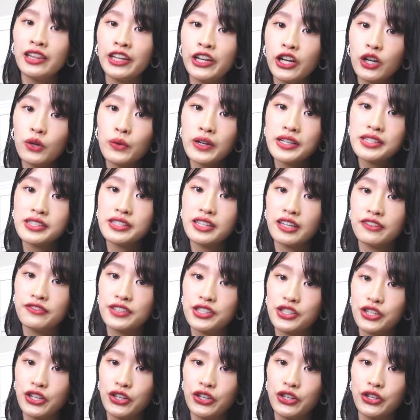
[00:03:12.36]
They always give it
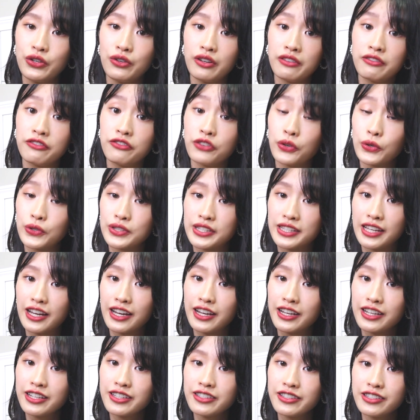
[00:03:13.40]
to you in full
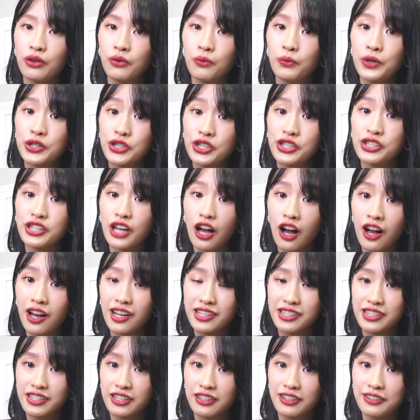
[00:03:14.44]
size, which is
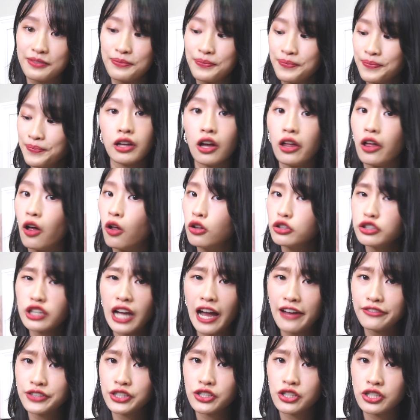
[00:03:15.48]
awesome. All you
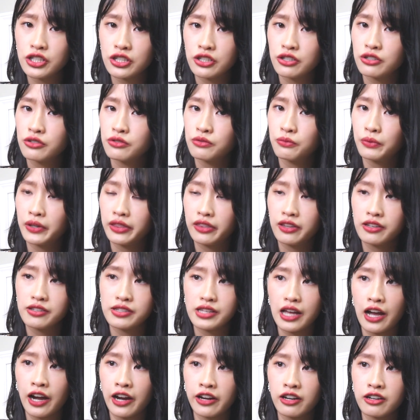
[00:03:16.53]
have to do with these
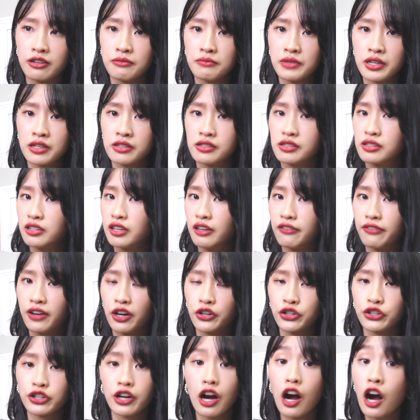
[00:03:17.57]
items is give out
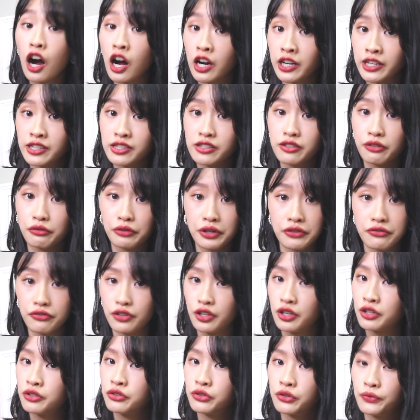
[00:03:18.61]
your honest
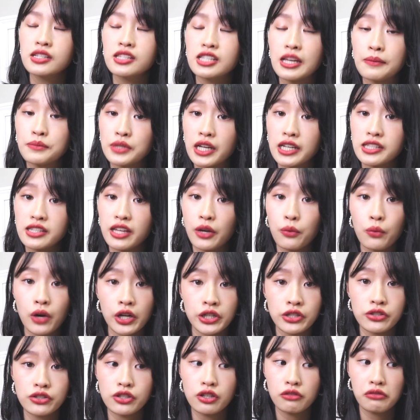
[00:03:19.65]
review. Sometimes they
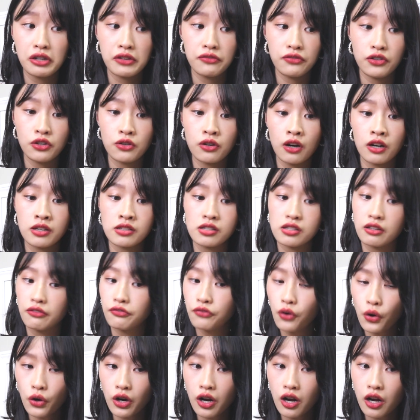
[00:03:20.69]
want you to review on
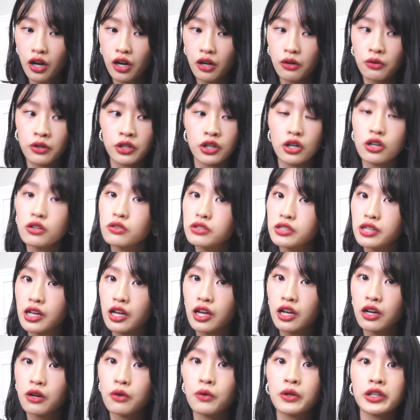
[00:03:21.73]
Sephora or
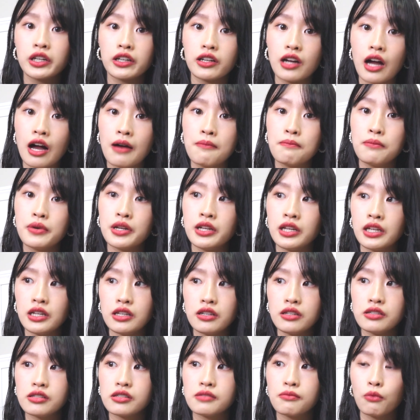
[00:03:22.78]
Ulta or the
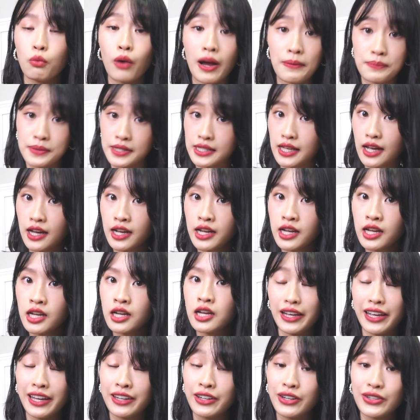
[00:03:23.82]
company's website.
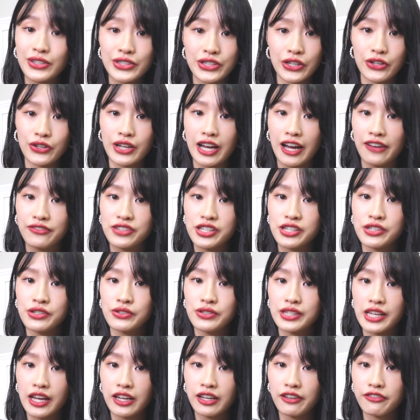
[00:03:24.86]
And also you have to
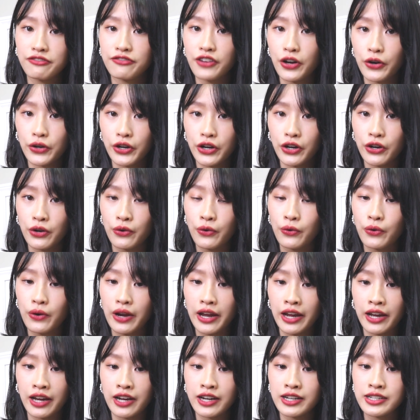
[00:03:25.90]
take a photo
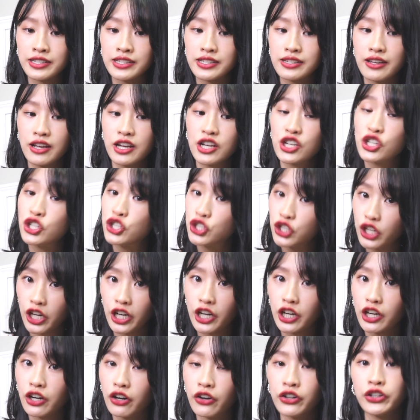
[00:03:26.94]
and
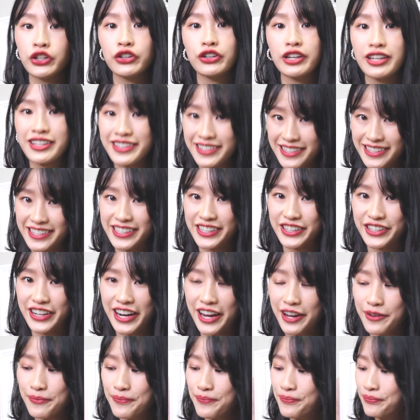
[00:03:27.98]
share on your
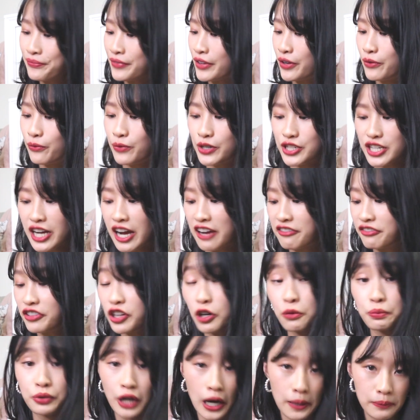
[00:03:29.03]
Instagram, which I have
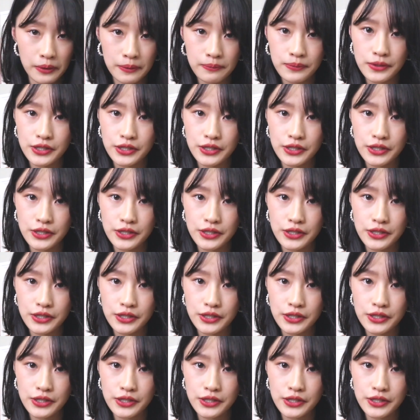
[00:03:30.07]
no problem